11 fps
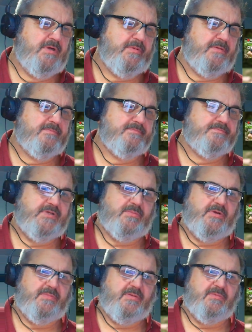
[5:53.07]
Bummer,
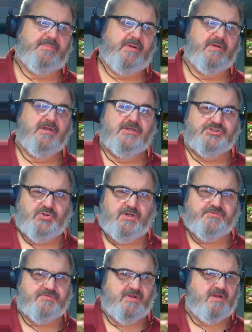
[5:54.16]
bummer, bummer, bummer. Short
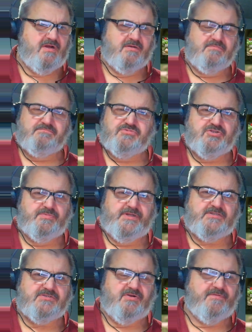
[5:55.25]
song, two
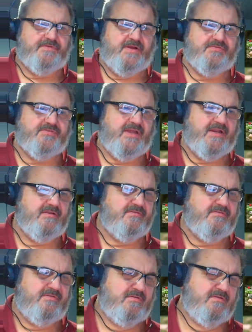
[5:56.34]
minutes, 35
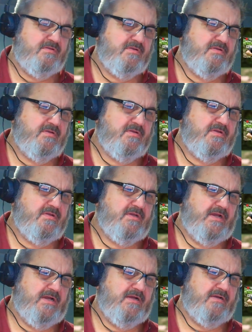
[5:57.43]
seconds.
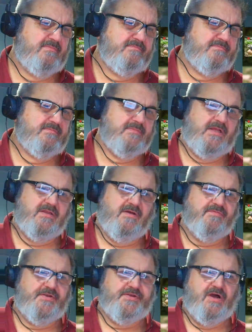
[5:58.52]
Um, I
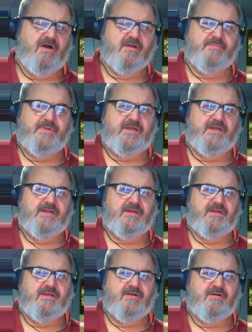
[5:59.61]
love the dog being in
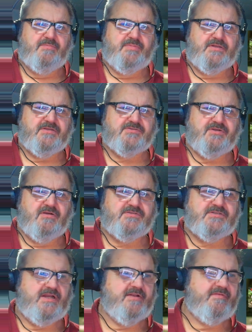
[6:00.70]
here, but the song's
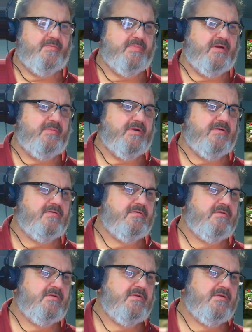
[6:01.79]
kind of a bummer.
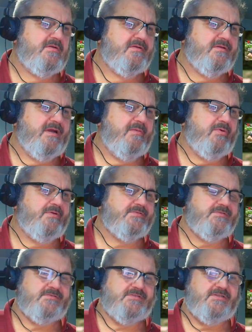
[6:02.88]
Cowboys
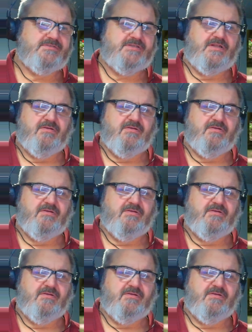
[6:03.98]
and Sunset.